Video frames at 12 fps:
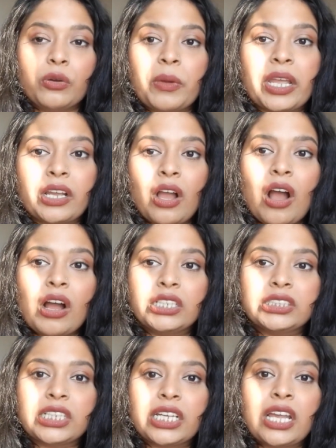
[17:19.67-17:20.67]
oh my
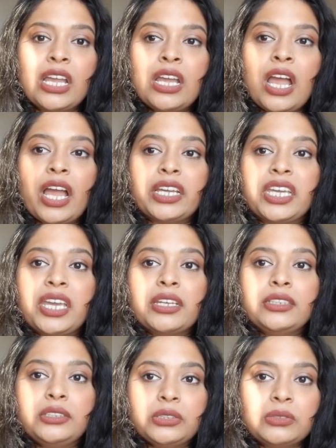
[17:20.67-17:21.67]
gosh, like I
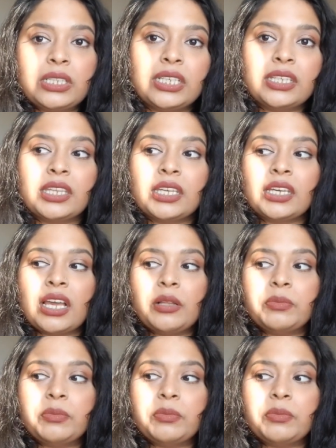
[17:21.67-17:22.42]
can't do anything.